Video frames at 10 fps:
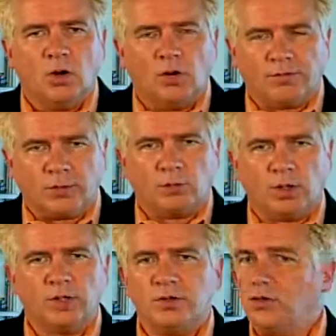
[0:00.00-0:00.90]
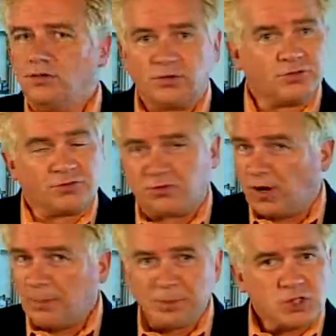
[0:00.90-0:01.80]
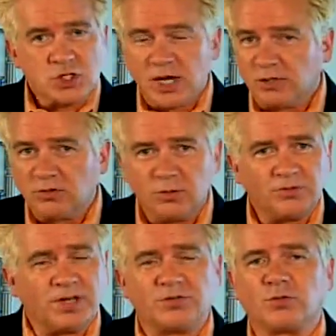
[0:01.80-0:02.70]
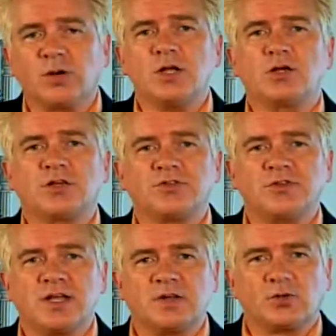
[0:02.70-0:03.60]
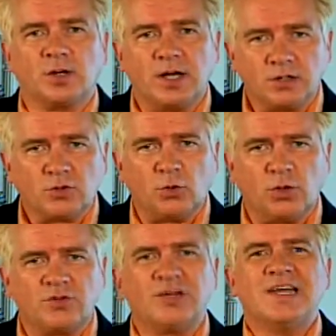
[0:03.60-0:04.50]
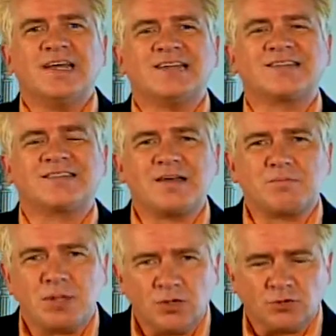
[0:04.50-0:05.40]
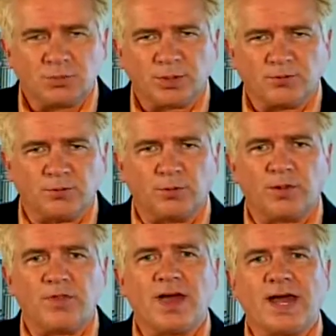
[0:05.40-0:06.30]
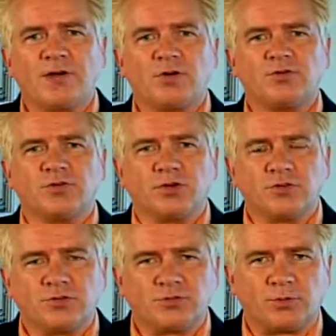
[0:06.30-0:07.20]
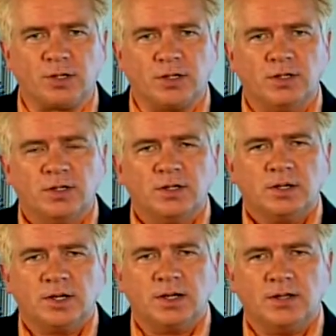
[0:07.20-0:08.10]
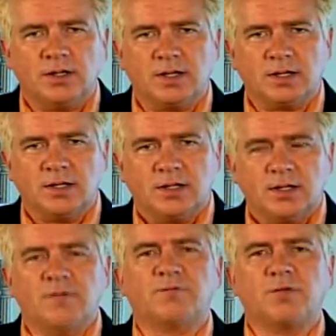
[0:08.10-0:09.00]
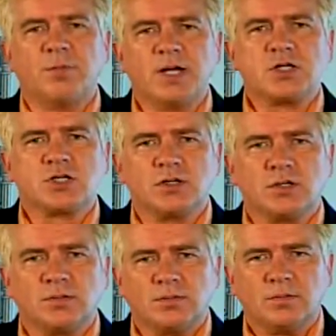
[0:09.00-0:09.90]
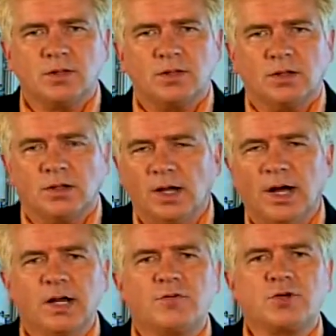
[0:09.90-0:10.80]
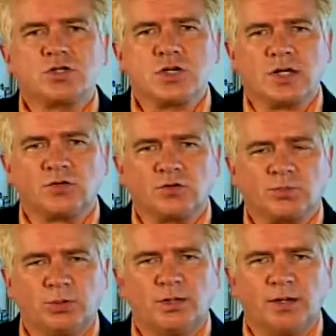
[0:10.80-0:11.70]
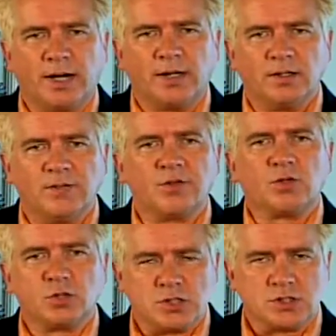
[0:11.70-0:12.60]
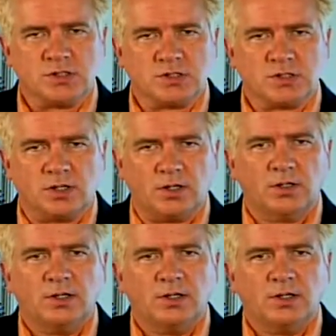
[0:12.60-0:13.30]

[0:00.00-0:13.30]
Or if you want to just drop a check to us, that's great. You can send that to our headquarters in St. Petersburg, Florida. That address is on your screen. In the information line of your check, just put 9/11 Christian Center,